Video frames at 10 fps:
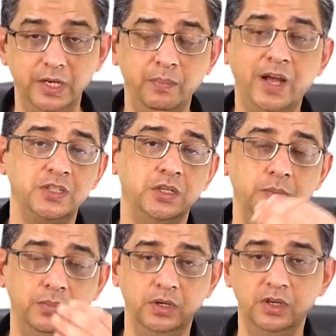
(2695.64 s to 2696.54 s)
Imagine a
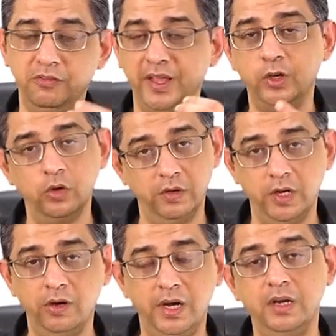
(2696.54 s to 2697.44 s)
bird flying over
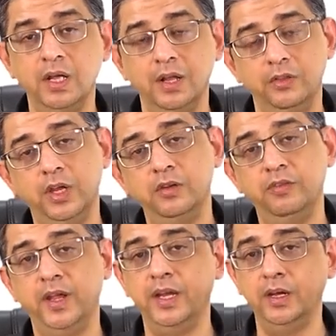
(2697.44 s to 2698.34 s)
your head, then
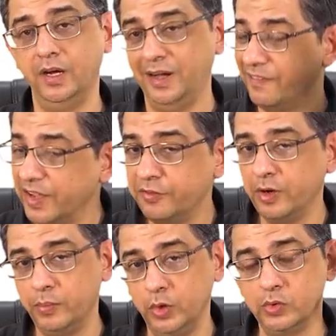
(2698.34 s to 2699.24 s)
flying away
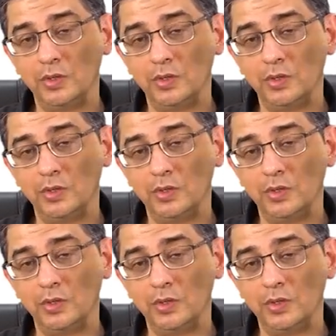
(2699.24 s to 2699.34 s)
from you.